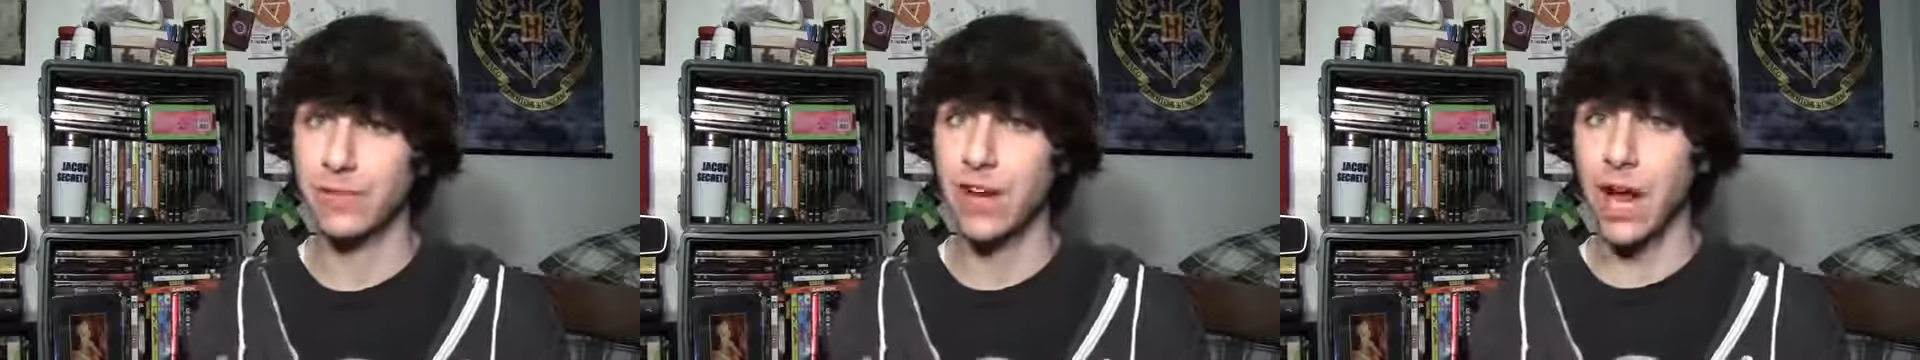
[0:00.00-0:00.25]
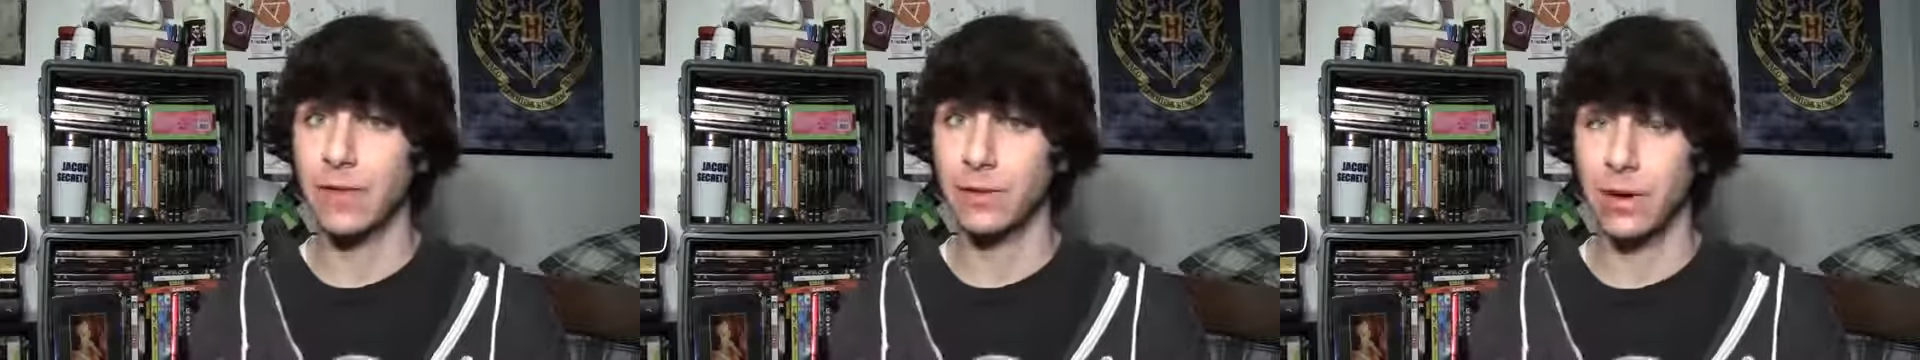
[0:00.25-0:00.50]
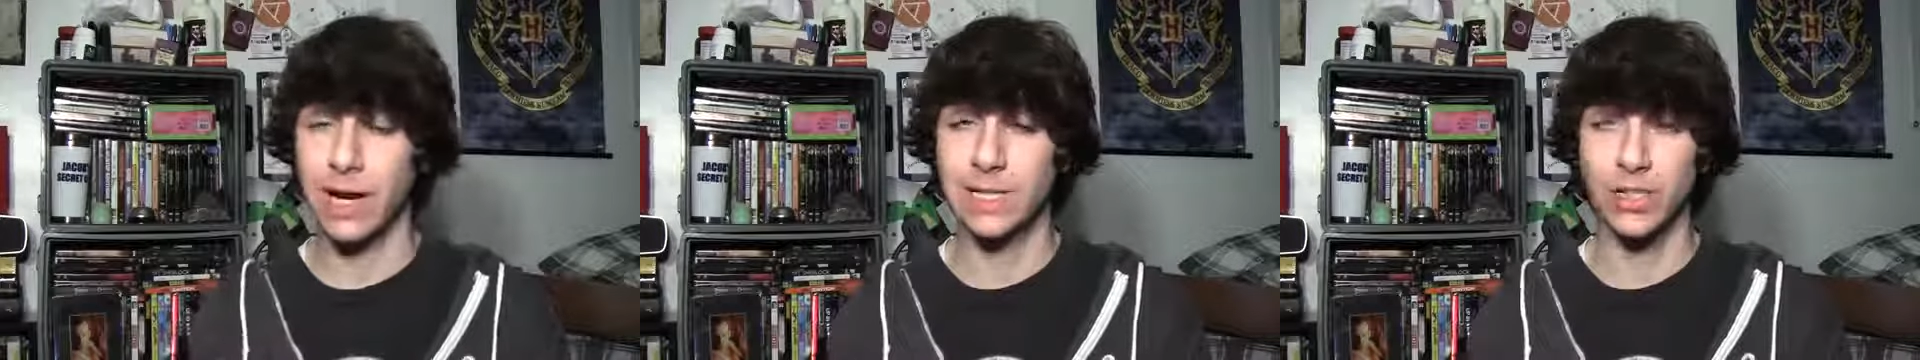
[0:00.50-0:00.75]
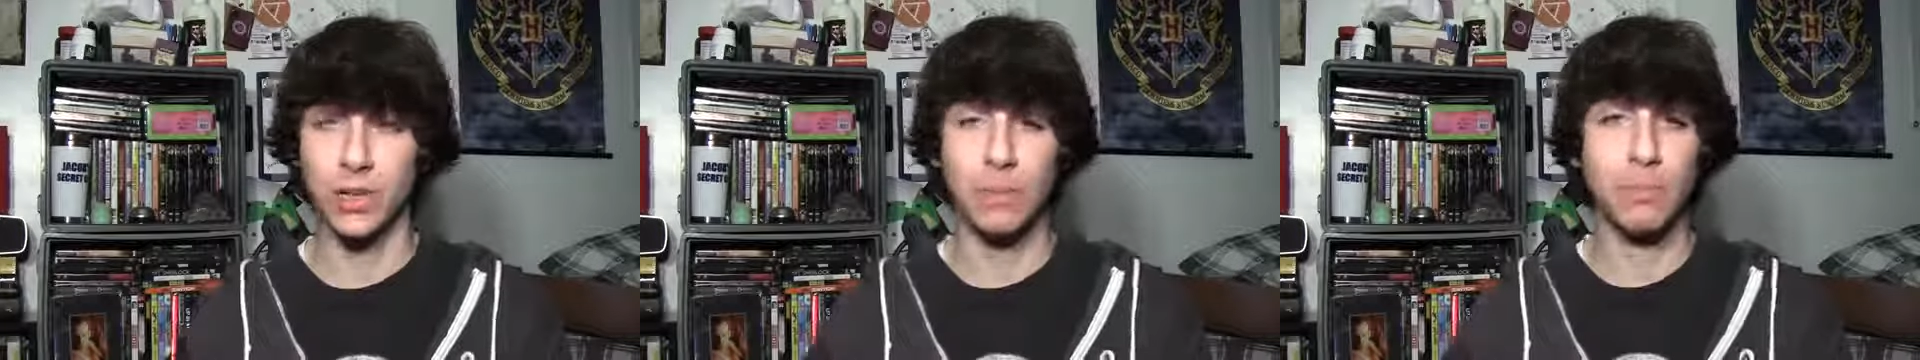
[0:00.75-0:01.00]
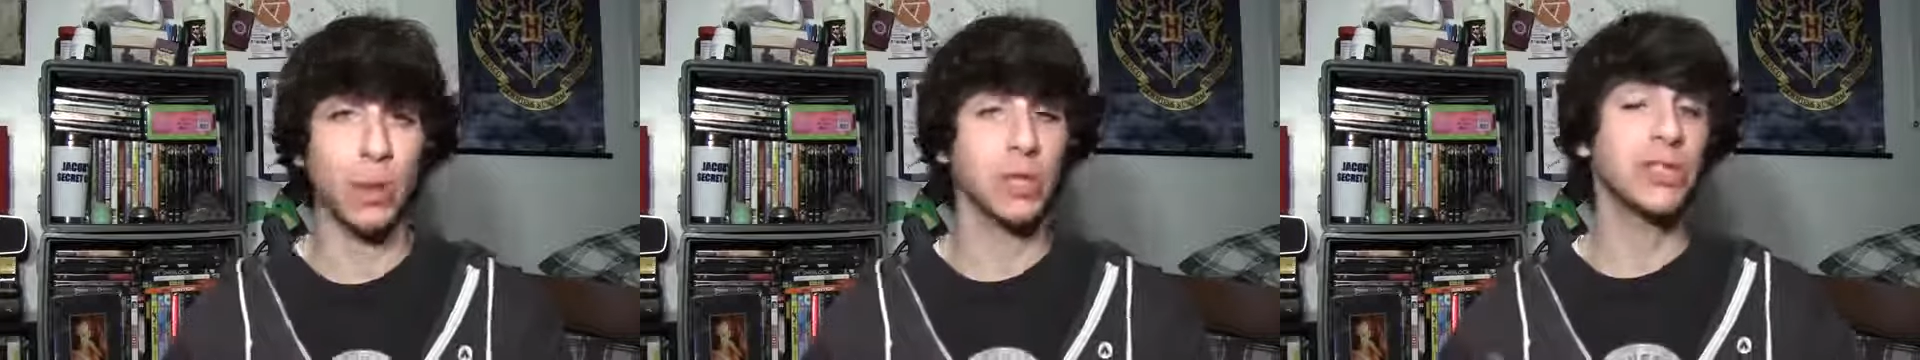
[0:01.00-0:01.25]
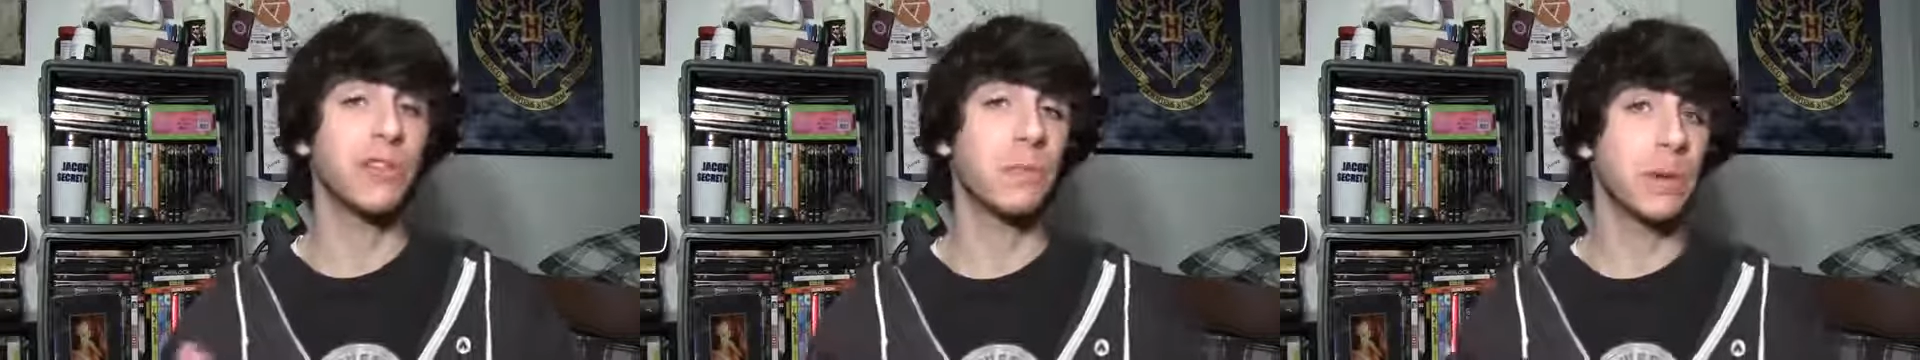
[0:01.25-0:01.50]
have gotten their hands on a
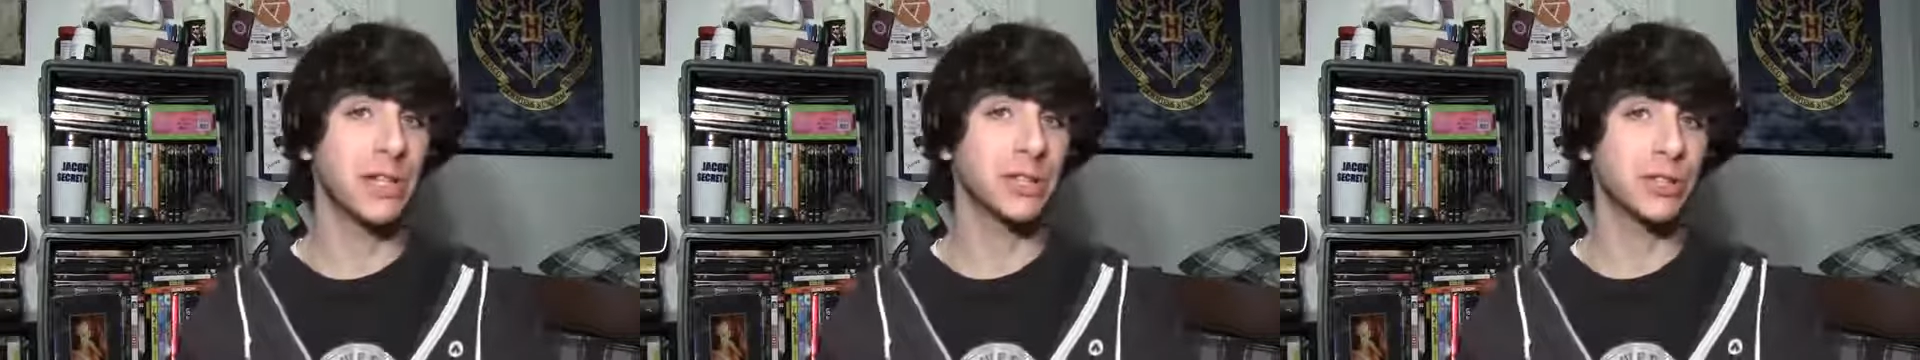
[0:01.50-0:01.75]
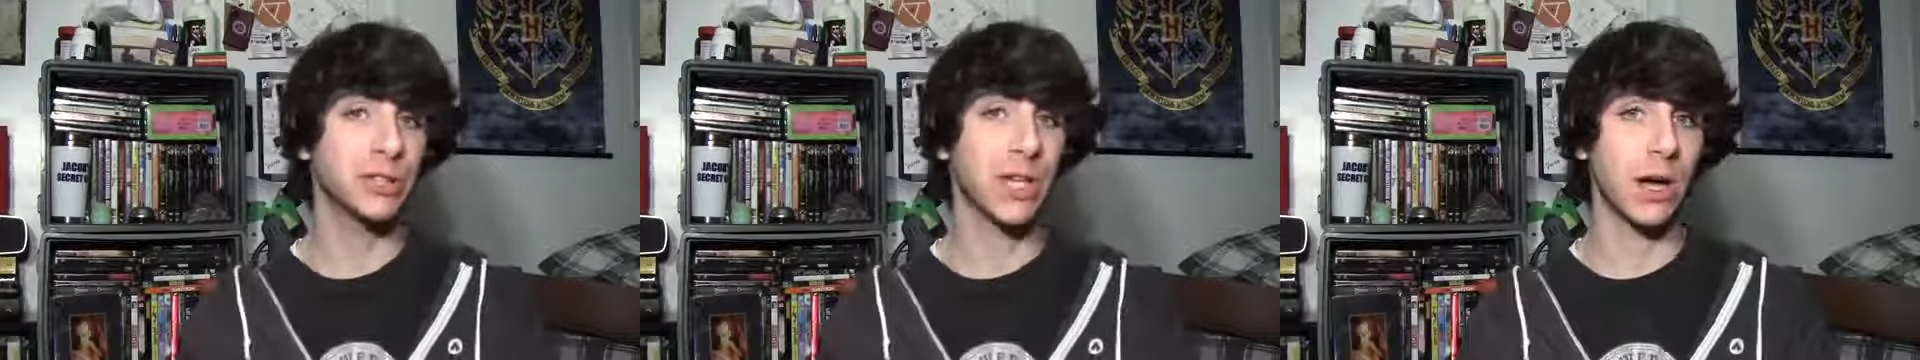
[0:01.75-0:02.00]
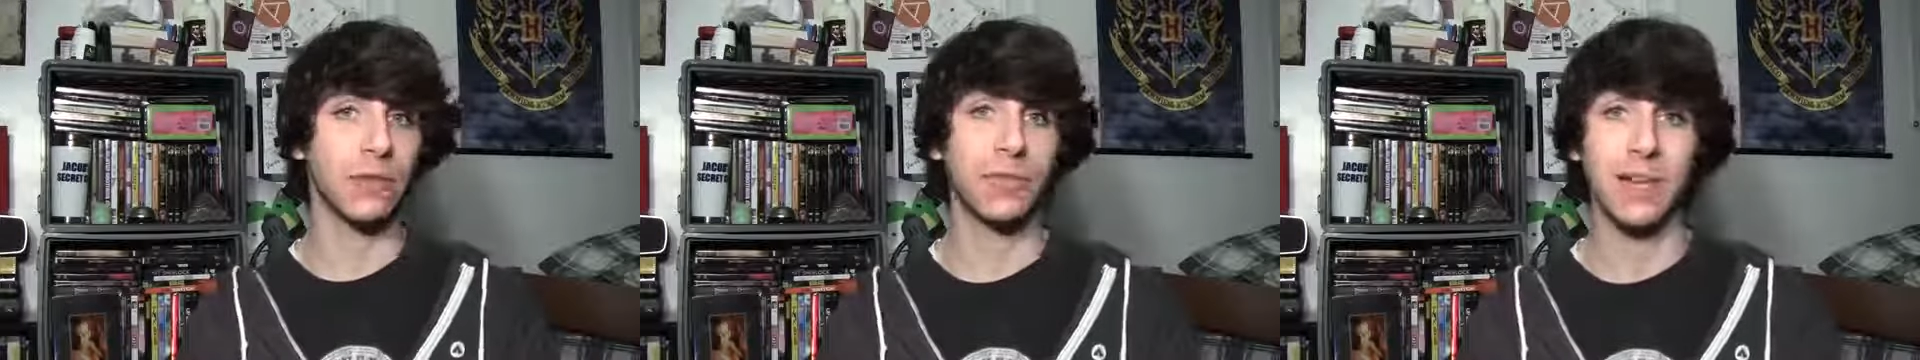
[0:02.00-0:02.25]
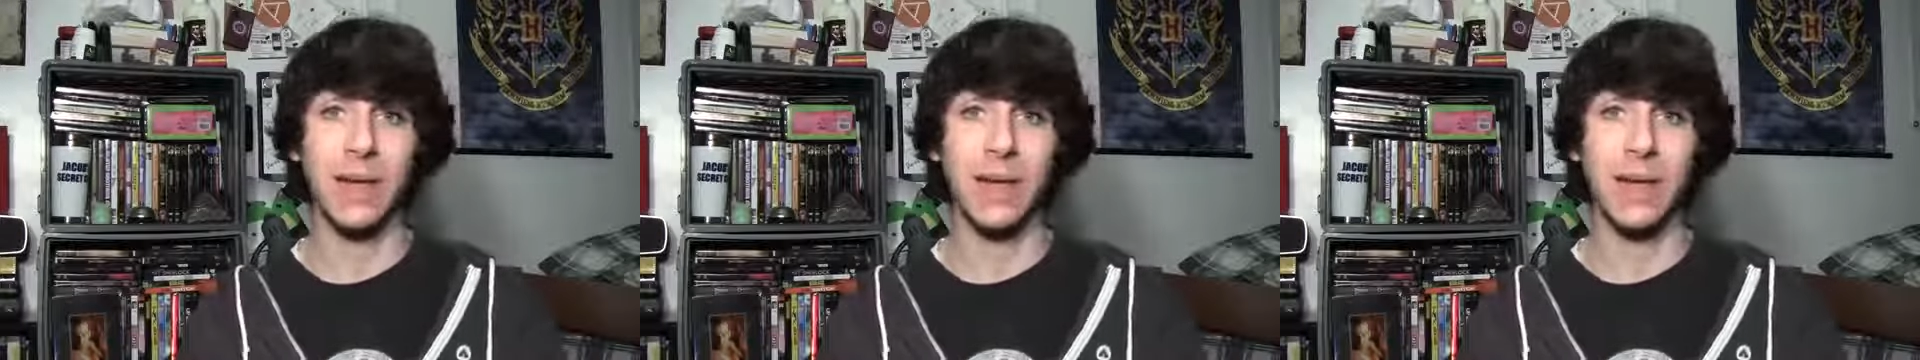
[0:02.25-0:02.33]
bunch of pictures of